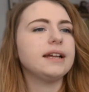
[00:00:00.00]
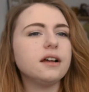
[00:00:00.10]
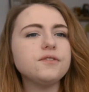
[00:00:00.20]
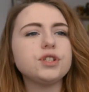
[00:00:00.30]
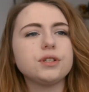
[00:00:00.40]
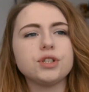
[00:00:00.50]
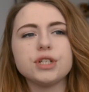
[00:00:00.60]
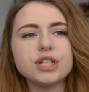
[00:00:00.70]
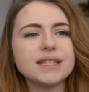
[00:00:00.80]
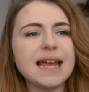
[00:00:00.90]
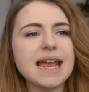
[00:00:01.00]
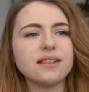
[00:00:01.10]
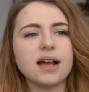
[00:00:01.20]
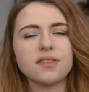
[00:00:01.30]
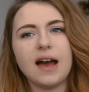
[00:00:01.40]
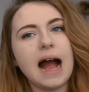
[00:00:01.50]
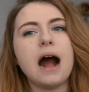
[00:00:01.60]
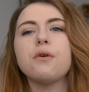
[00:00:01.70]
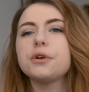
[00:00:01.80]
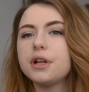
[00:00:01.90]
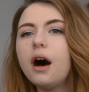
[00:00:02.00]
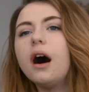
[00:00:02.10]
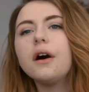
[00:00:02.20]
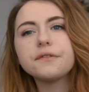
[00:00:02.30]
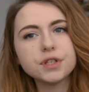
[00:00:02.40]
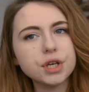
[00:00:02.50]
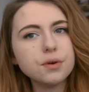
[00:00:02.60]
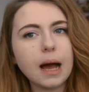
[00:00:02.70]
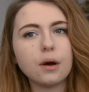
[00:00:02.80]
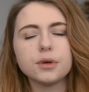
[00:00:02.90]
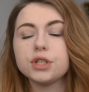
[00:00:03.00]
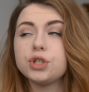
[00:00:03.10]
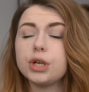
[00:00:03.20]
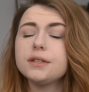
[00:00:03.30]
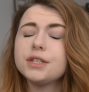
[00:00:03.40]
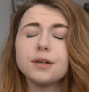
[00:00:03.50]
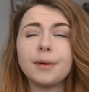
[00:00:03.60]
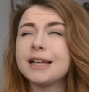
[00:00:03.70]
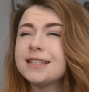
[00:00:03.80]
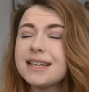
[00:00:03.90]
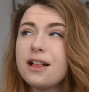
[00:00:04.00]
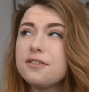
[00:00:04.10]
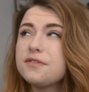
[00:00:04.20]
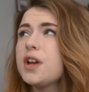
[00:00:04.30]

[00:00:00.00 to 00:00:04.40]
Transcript: I love to just take like that hour and a half, 2 hours just to myself,